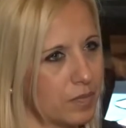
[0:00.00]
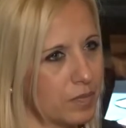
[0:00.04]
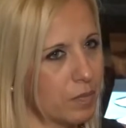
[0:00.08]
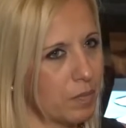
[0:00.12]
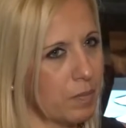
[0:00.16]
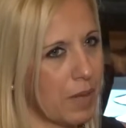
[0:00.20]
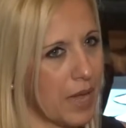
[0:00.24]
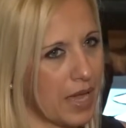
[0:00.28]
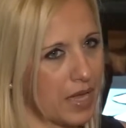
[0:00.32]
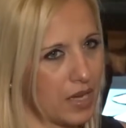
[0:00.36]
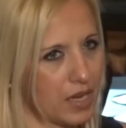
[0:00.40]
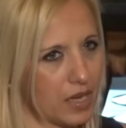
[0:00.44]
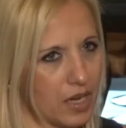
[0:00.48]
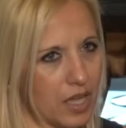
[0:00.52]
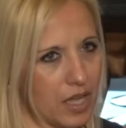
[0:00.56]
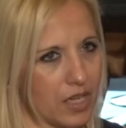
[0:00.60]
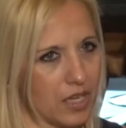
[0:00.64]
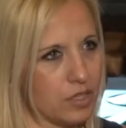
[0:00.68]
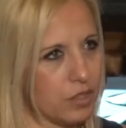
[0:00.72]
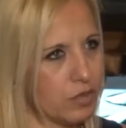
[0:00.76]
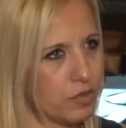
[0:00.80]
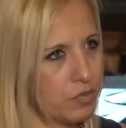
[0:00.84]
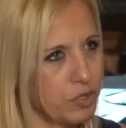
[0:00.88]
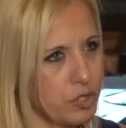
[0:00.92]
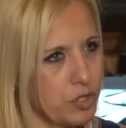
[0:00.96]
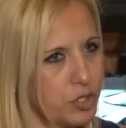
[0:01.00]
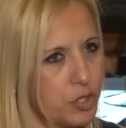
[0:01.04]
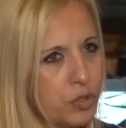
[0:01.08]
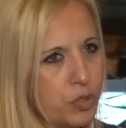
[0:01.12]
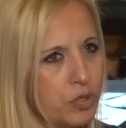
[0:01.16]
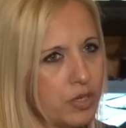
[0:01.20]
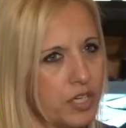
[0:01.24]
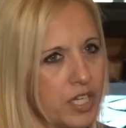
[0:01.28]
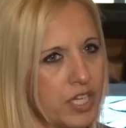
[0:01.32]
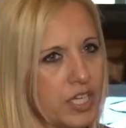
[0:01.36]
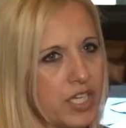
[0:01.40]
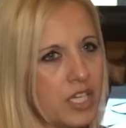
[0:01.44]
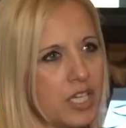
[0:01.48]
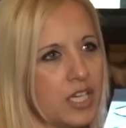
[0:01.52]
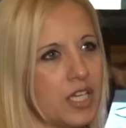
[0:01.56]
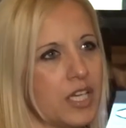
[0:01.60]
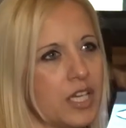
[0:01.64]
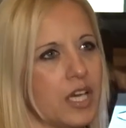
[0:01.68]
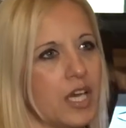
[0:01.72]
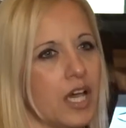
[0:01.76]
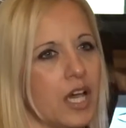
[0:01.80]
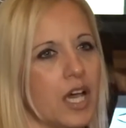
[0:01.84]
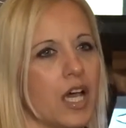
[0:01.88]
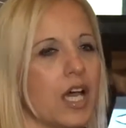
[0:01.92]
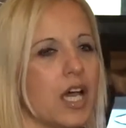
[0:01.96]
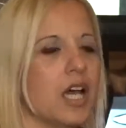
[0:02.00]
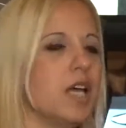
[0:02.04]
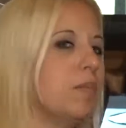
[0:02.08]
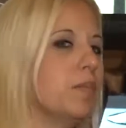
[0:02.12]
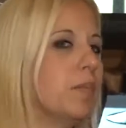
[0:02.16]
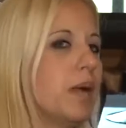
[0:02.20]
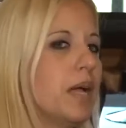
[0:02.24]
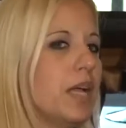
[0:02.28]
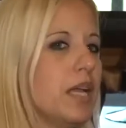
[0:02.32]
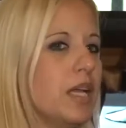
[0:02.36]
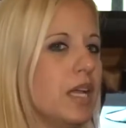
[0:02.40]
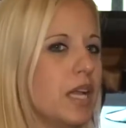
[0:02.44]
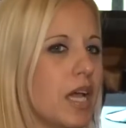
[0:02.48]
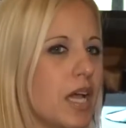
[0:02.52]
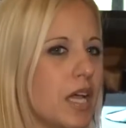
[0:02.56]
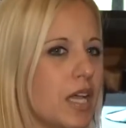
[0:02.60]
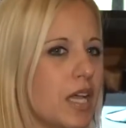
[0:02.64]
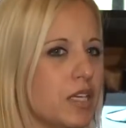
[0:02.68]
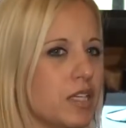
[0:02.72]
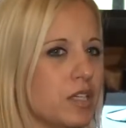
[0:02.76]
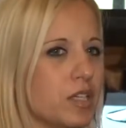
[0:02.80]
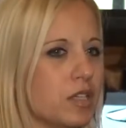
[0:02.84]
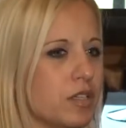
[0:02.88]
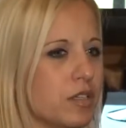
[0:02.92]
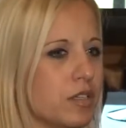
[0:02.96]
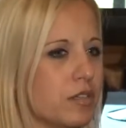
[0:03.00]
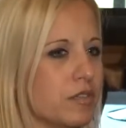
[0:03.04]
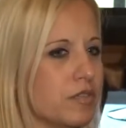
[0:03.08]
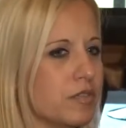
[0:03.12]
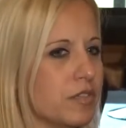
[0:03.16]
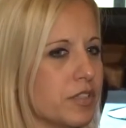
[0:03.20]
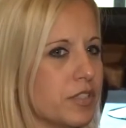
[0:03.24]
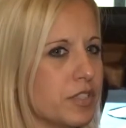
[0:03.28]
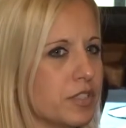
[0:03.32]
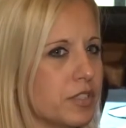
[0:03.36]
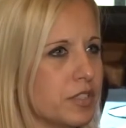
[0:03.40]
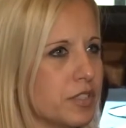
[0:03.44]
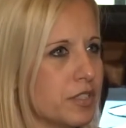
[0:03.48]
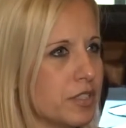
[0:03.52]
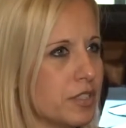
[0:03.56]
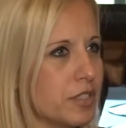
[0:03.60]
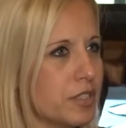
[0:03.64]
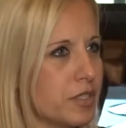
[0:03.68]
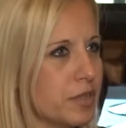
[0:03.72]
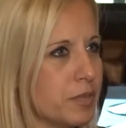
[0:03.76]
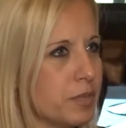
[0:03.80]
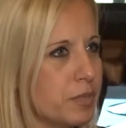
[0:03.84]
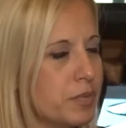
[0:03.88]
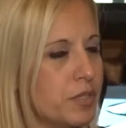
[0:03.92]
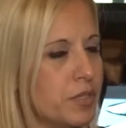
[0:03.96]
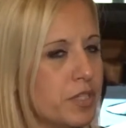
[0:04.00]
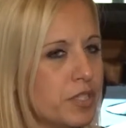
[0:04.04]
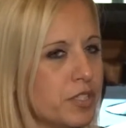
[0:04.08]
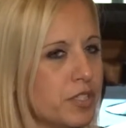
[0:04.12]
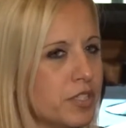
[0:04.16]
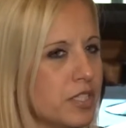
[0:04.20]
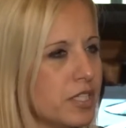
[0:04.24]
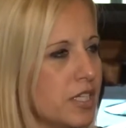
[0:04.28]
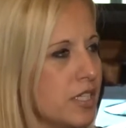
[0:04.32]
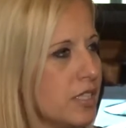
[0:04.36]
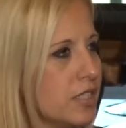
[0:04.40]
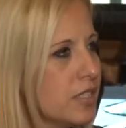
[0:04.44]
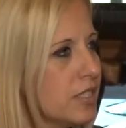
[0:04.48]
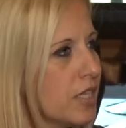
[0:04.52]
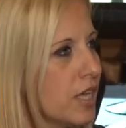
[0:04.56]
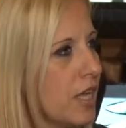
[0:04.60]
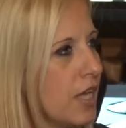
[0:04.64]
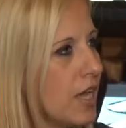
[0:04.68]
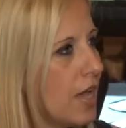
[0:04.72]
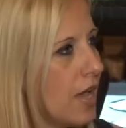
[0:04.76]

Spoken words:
my line of jewelry and my line of purses,